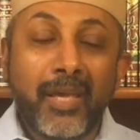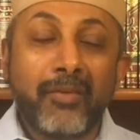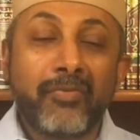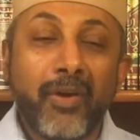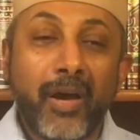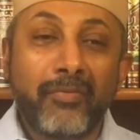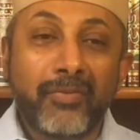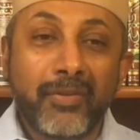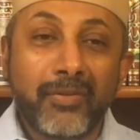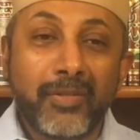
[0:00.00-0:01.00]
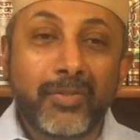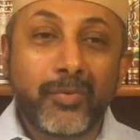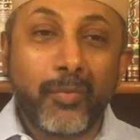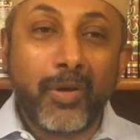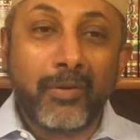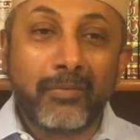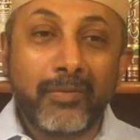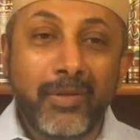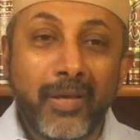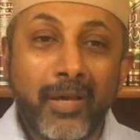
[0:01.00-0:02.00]
If after this
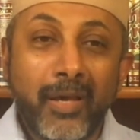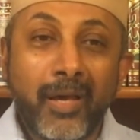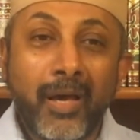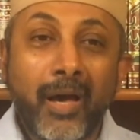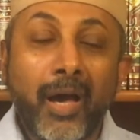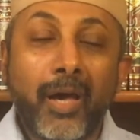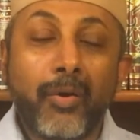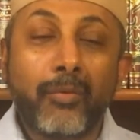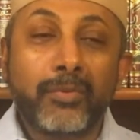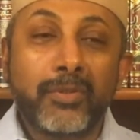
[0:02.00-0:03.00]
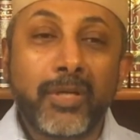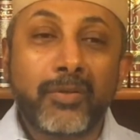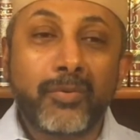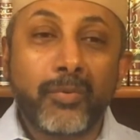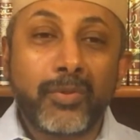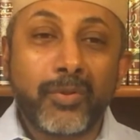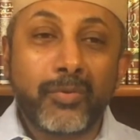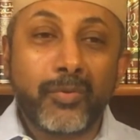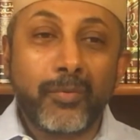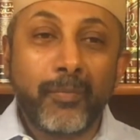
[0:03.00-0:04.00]
one, I object to what
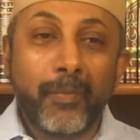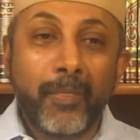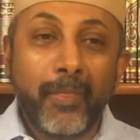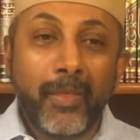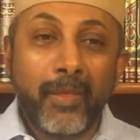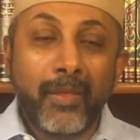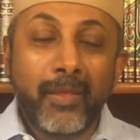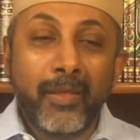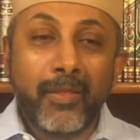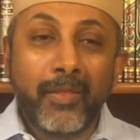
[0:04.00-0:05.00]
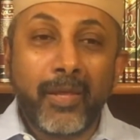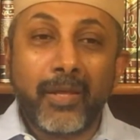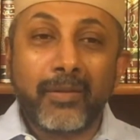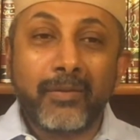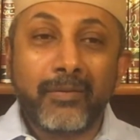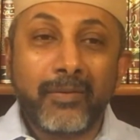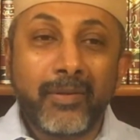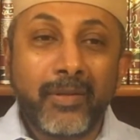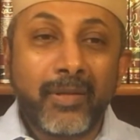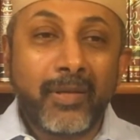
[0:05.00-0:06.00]
you do, then
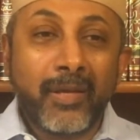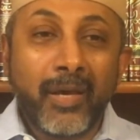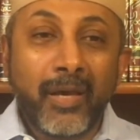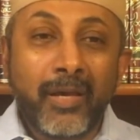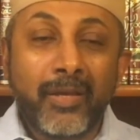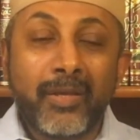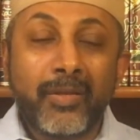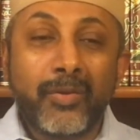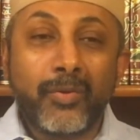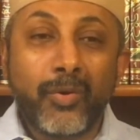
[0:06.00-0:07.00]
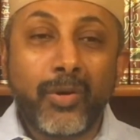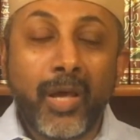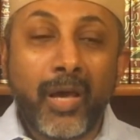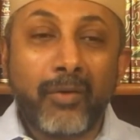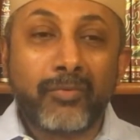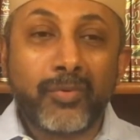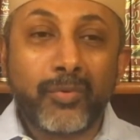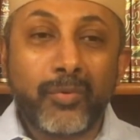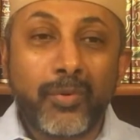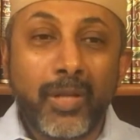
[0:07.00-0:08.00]
you don't have
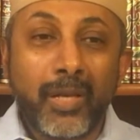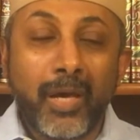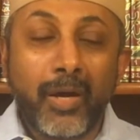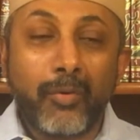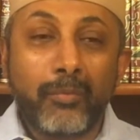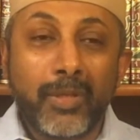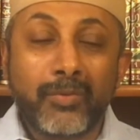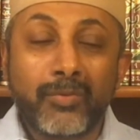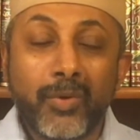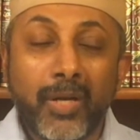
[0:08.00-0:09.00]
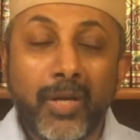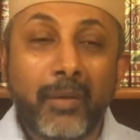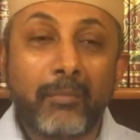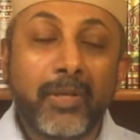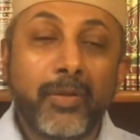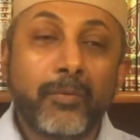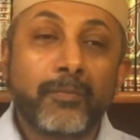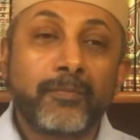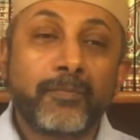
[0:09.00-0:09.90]
to allow me to accompany you.